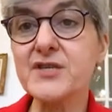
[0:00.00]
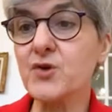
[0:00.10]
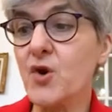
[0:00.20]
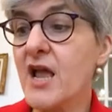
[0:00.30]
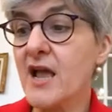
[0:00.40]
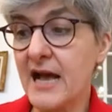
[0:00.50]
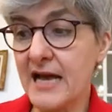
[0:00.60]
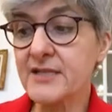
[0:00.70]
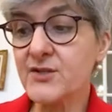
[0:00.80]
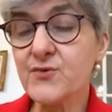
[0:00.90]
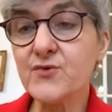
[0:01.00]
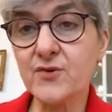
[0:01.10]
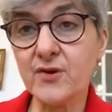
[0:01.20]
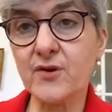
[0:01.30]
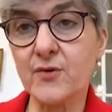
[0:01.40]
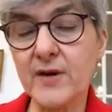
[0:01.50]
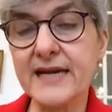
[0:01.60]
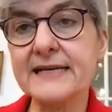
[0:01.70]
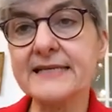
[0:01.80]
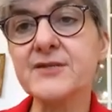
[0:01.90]
So as you
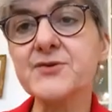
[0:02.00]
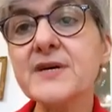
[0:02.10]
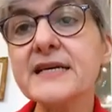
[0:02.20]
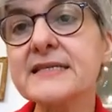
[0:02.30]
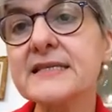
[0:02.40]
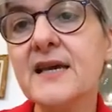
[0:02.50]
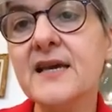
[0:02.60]
rightly stressed,